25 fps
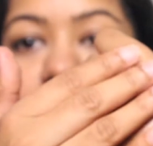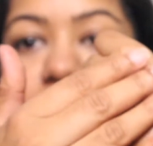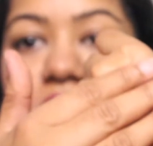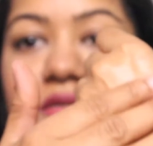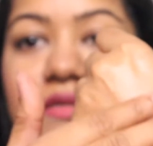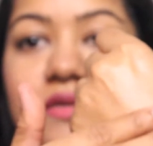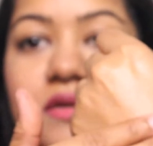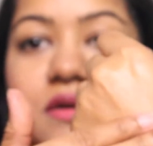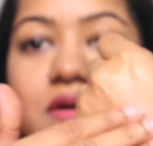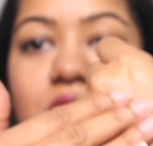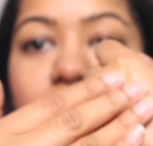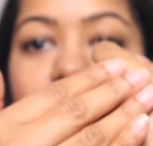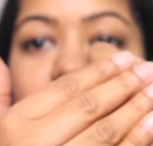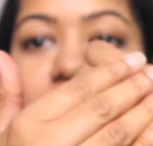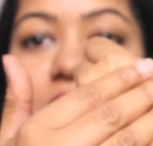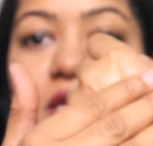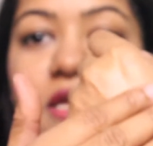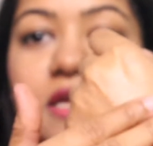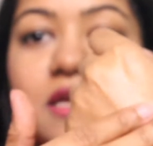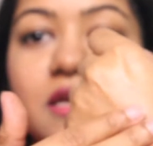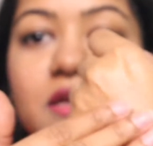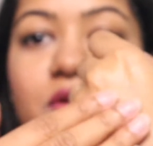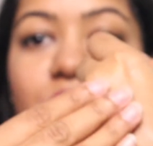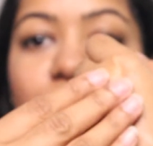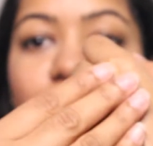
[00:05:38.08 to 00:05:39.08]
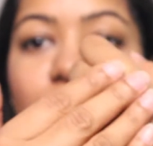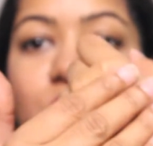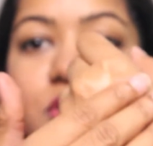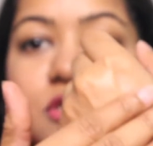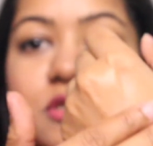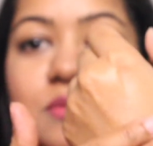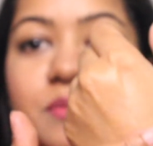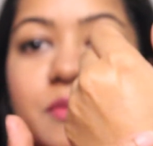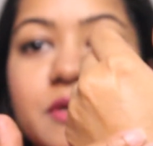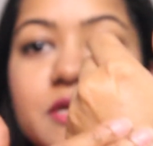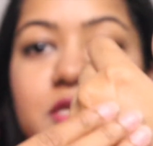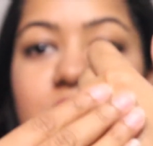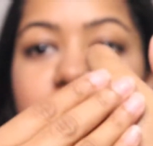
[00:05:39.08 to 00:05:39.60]
is a runny
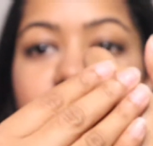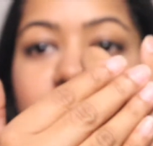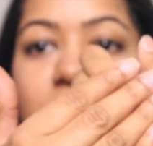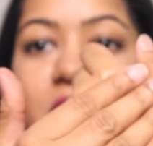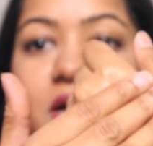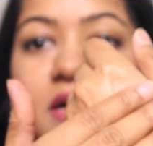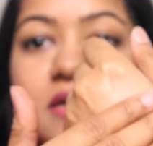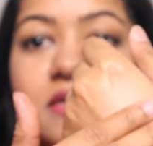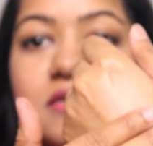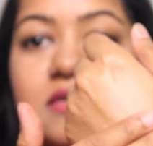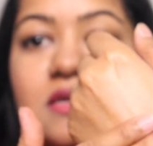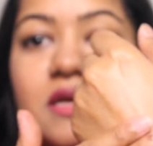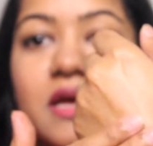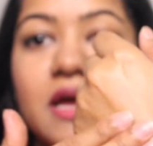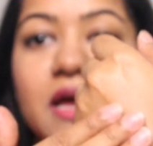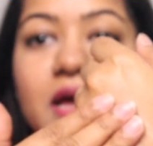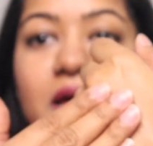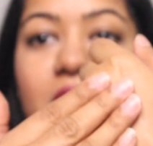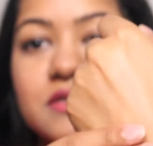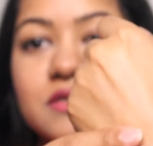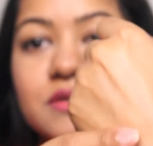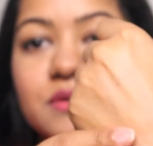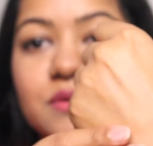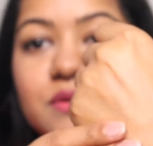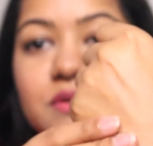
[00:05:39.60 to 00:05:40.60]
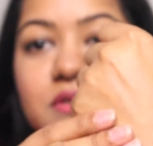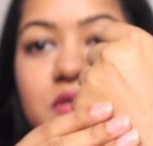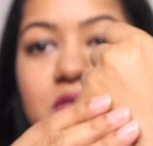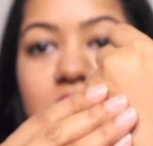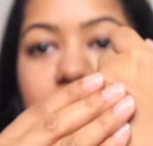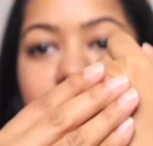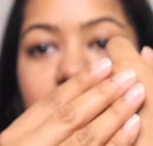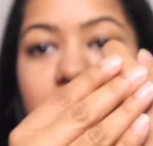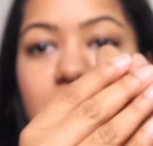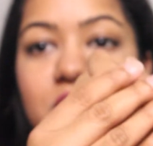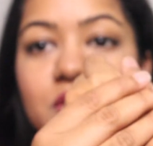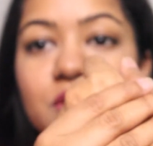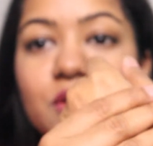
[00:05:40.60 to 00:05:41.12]
water-based mask. As you can
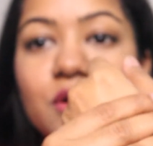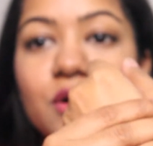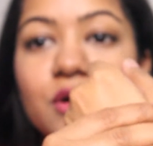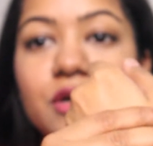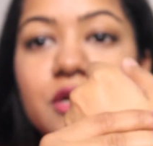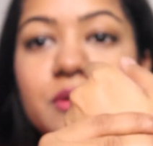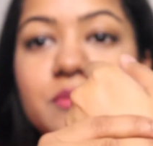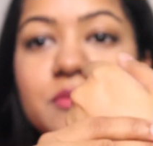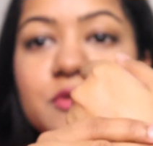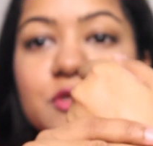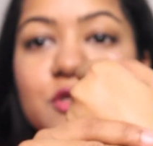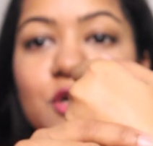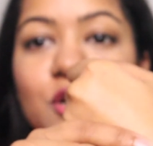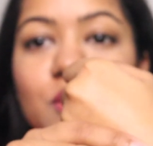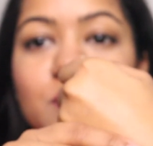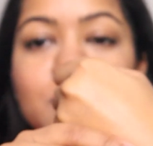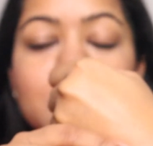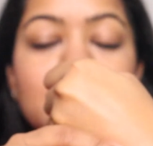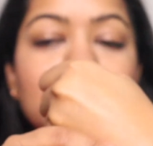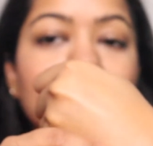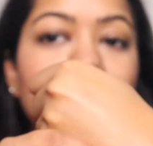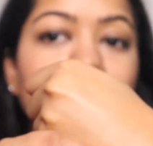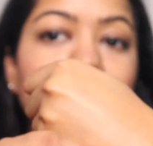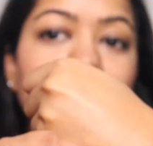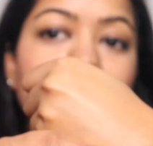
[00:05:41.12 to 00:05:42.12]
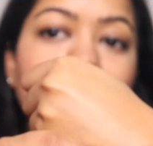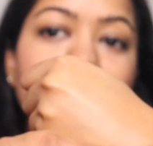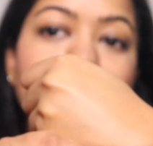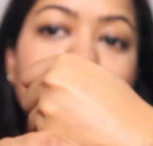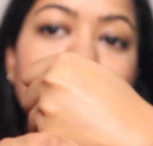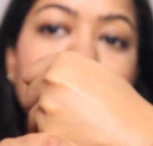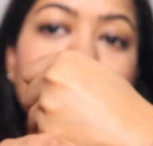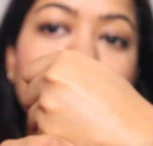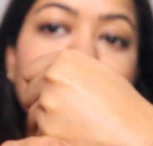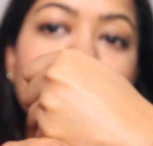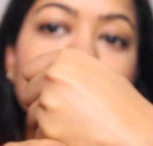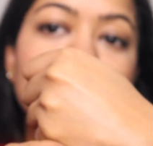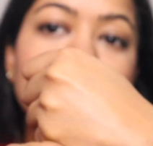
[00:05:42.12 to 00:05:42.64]
see, it got absorbed
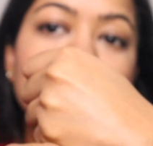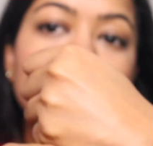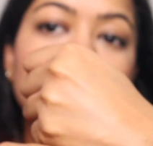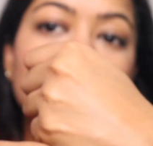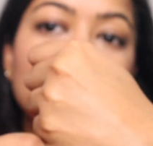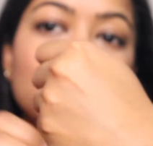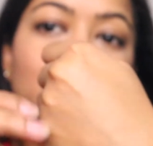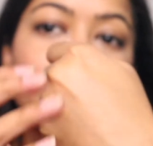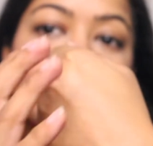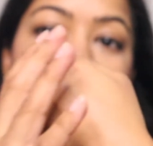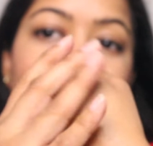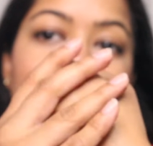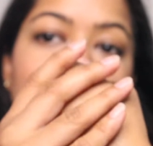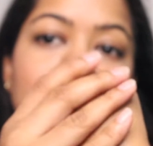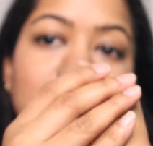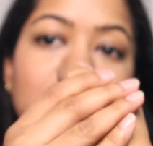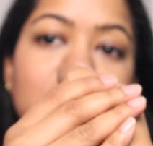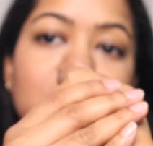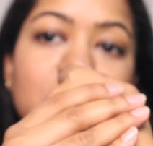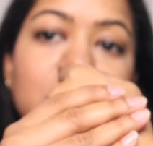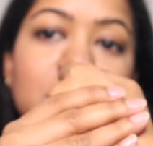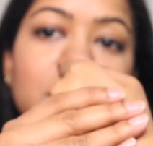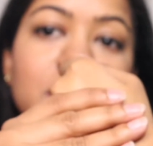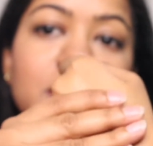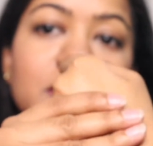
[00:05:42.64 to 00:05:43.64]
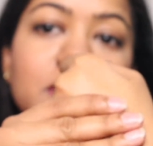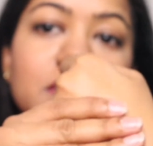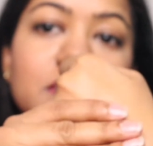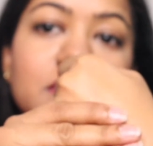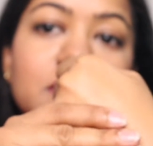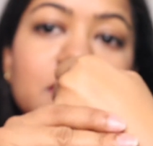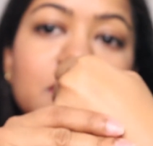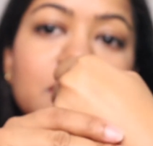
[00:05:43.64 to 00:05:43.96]
completely into my skin.